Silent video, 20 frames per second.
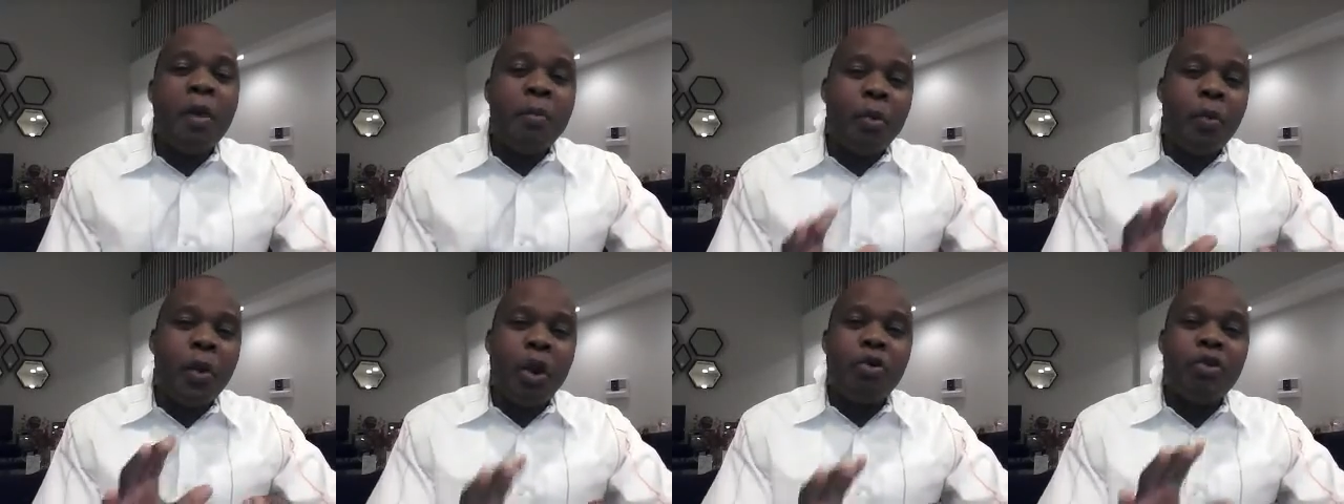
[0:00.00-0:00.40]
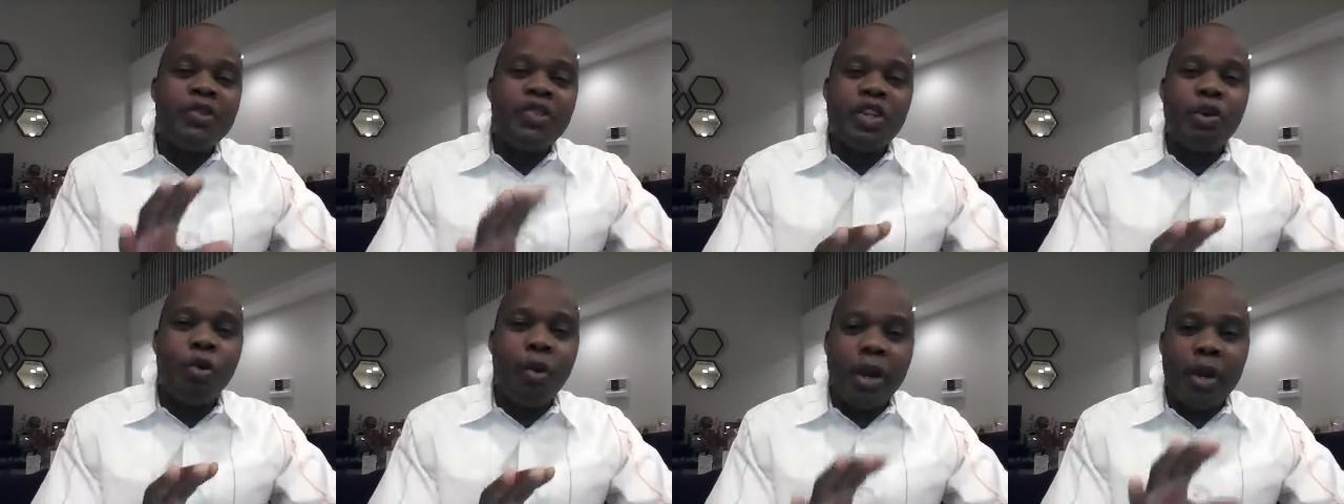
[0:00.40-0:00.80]
But we're going to
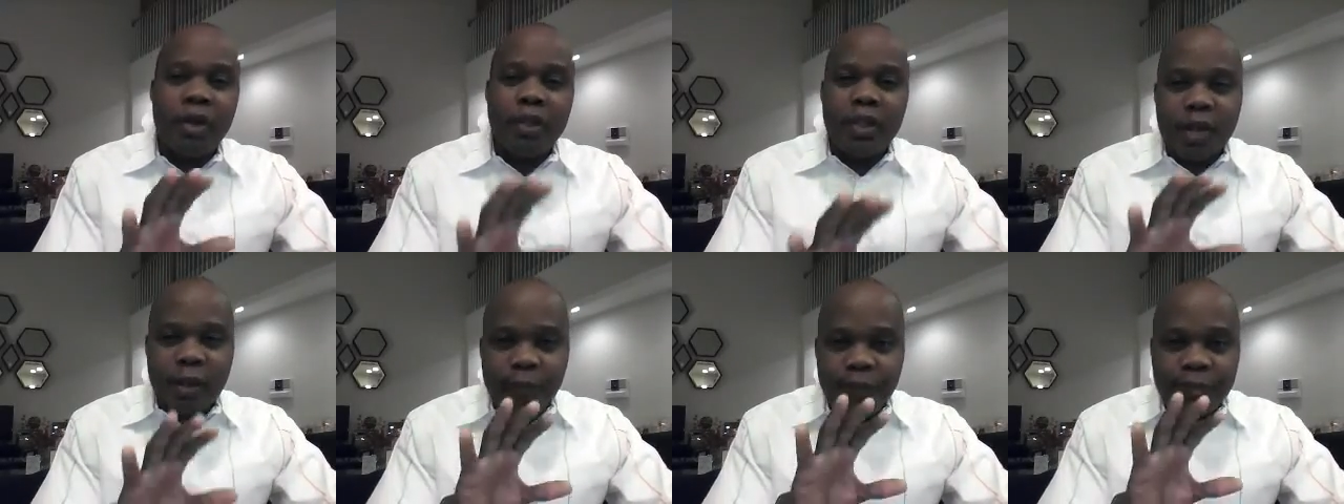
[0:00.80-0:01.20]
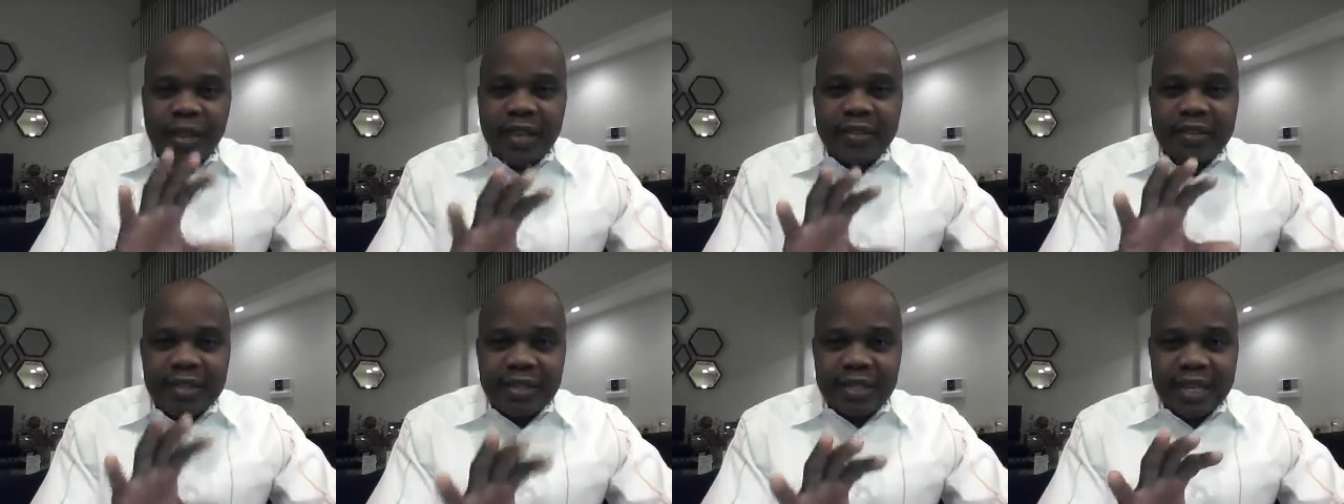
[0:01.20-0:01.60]
zero in on the
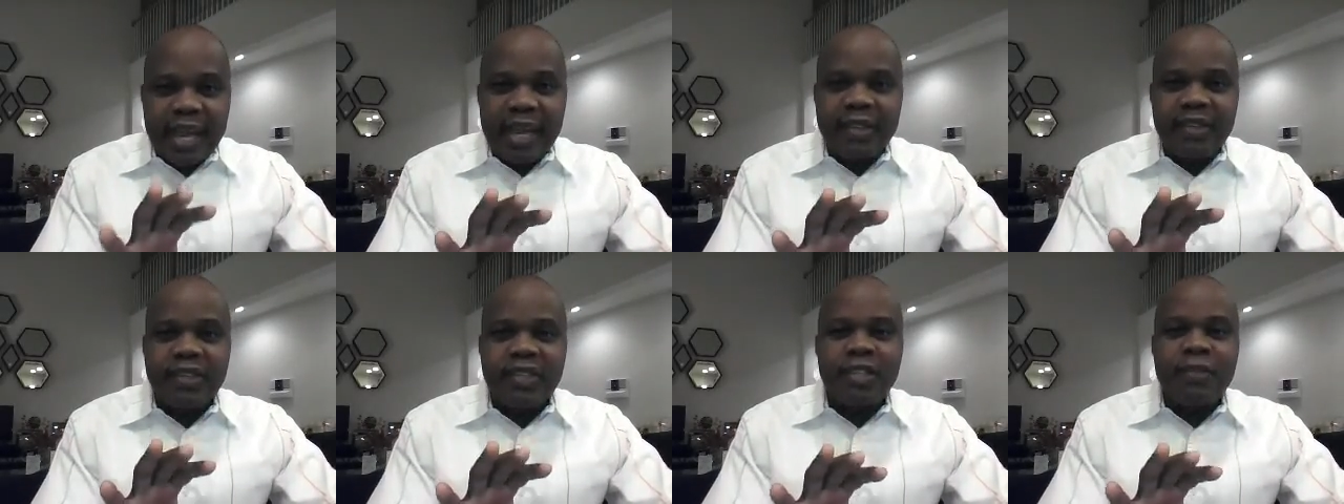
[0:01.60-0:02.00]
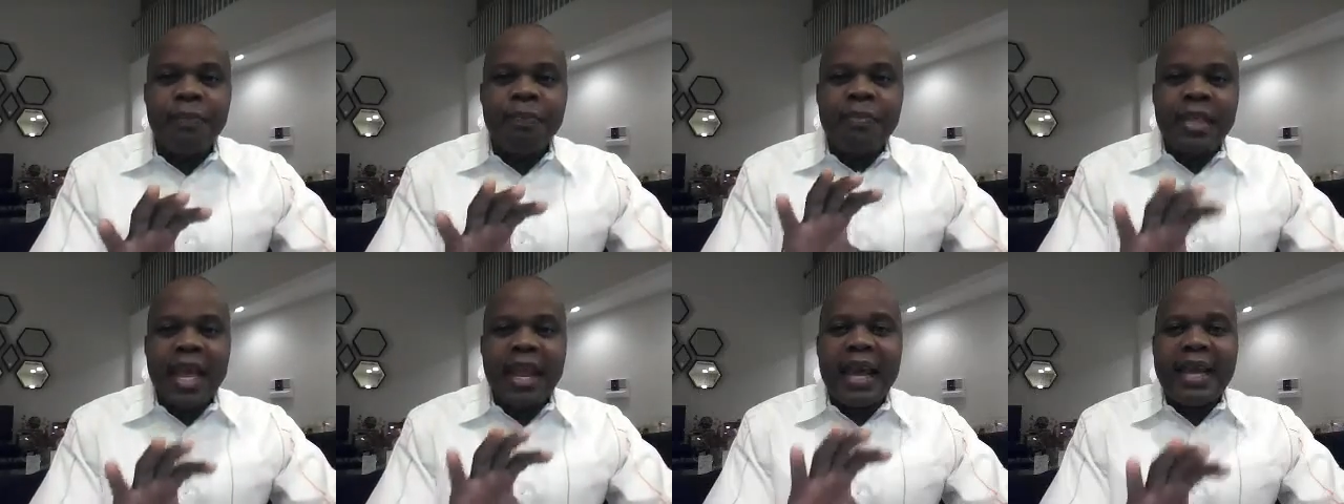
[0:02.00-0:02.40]

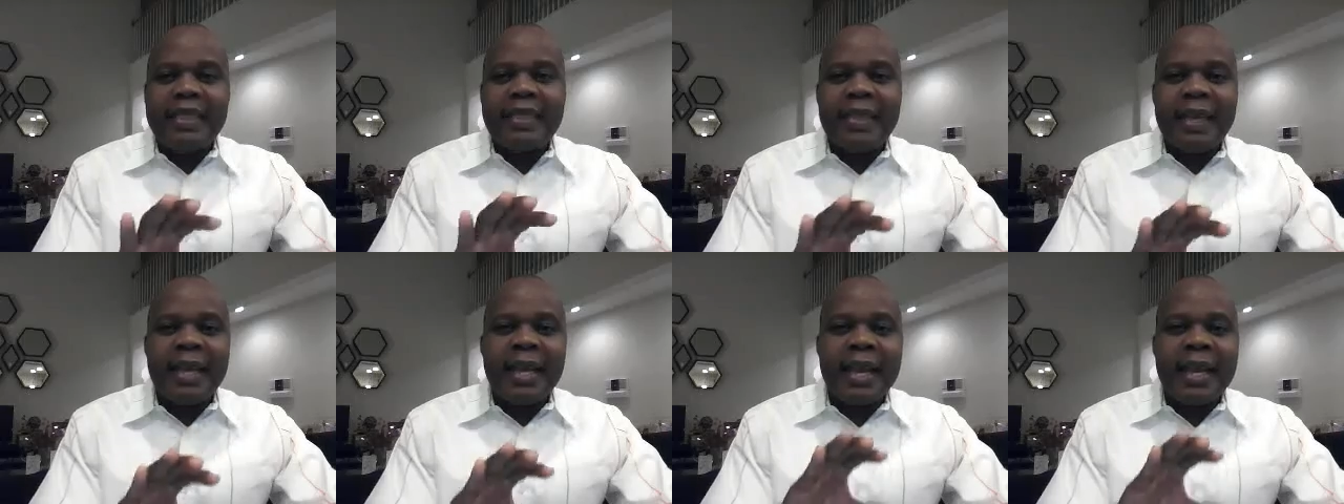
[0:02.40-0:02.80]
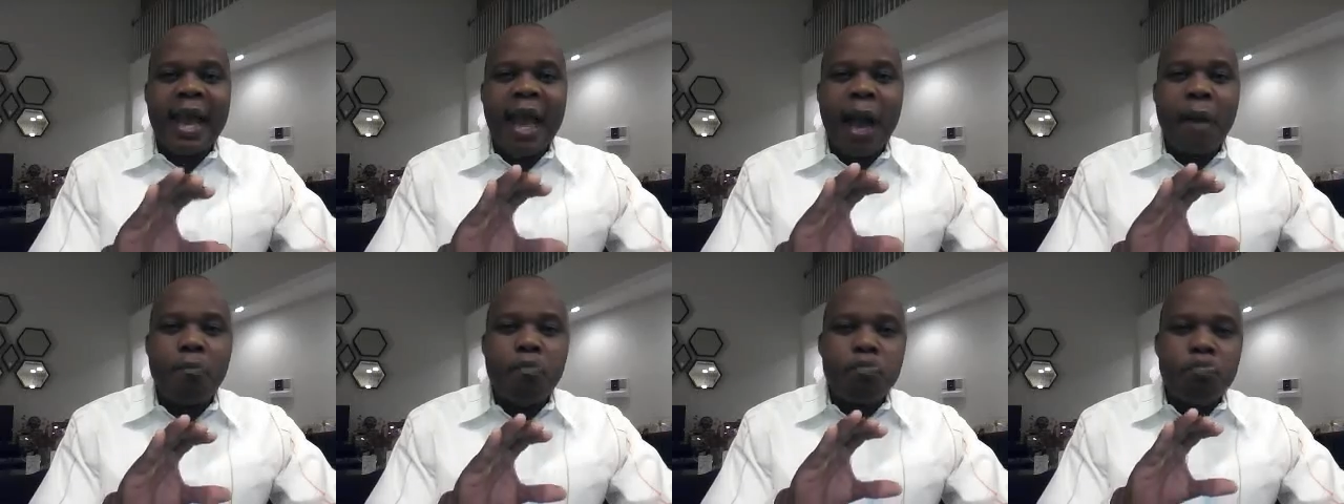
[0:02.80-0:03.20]
6 that I think
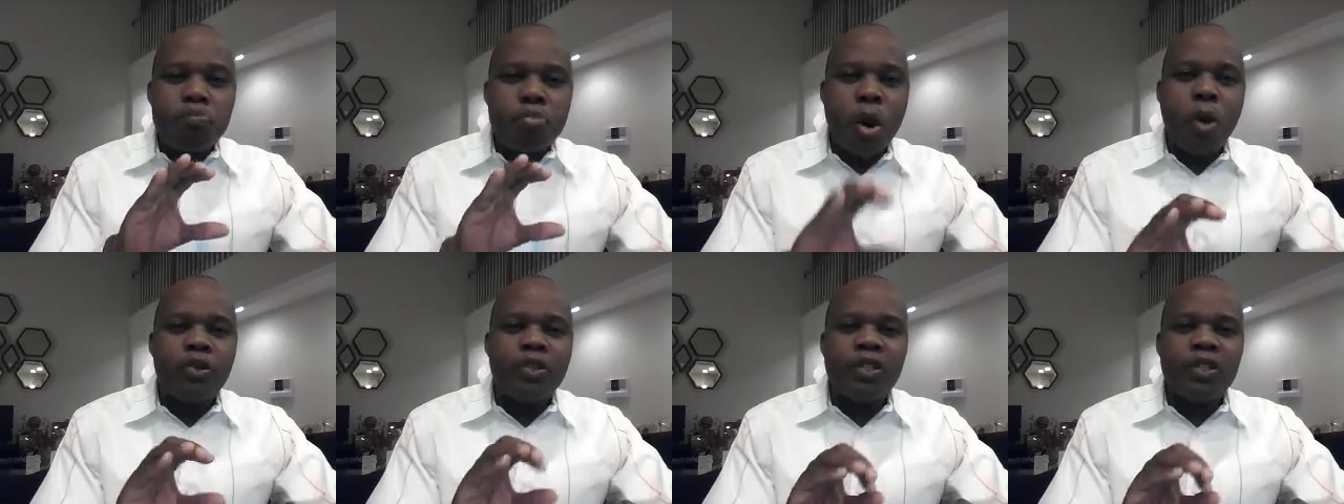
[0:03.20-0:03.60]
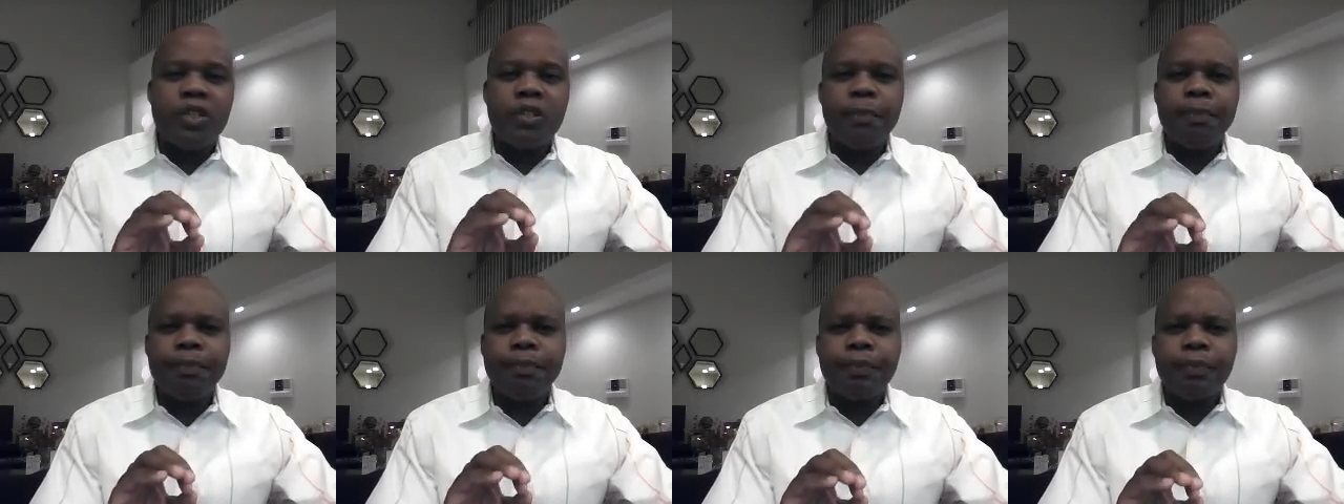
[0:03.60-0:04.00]
are
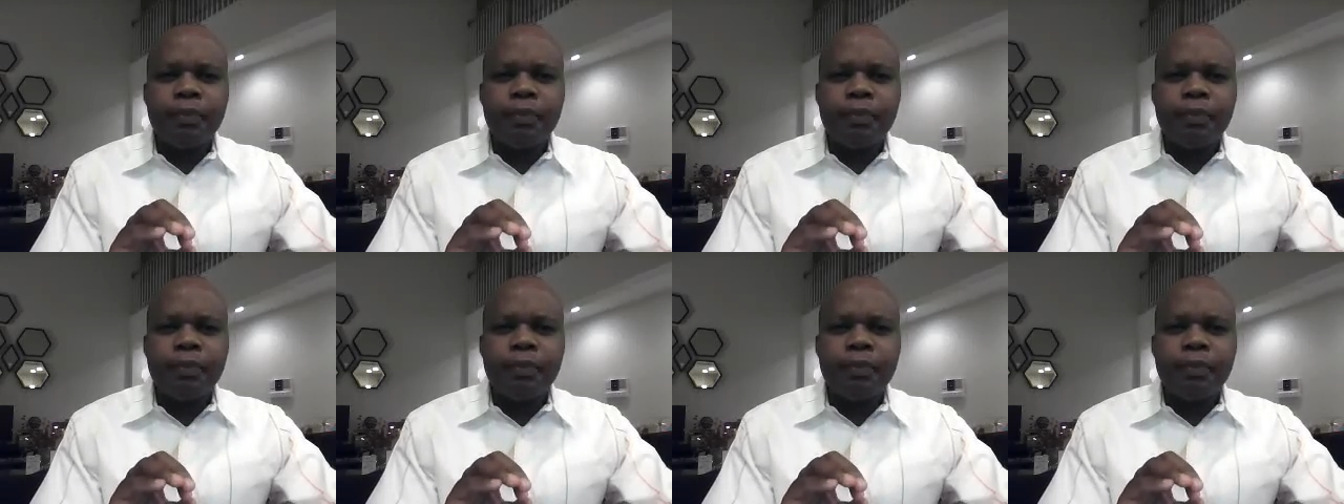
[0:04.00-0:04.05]
most